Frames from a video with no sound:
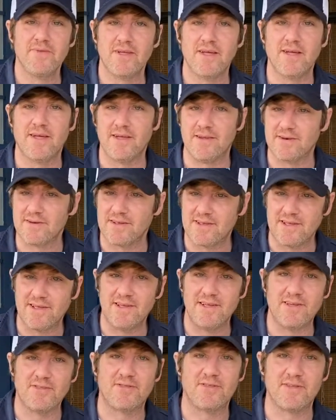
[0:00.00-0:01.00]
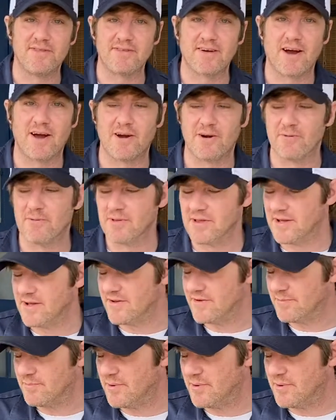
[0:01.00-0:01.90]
and get the tire released.